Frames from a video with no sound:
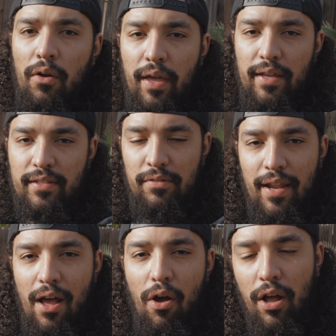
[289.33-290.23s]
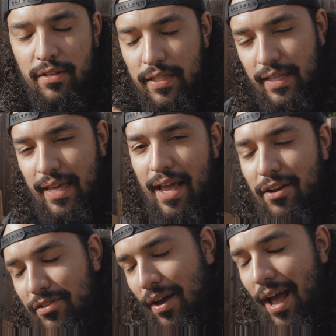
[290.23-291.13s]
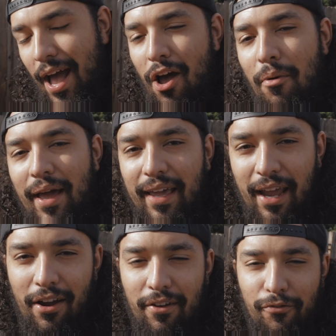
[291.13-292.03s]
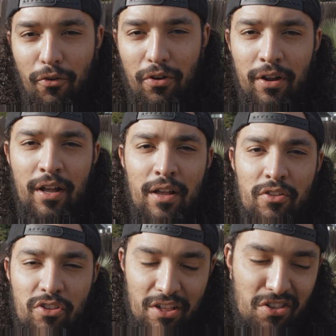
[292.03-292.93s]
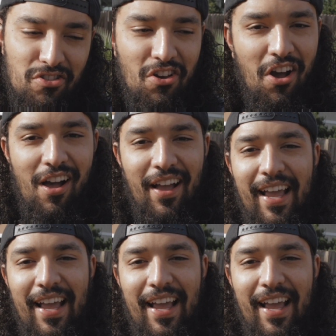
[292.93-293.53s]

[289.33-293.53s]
Okay, so now on to the care. So how am I caring for Cheech and Chong,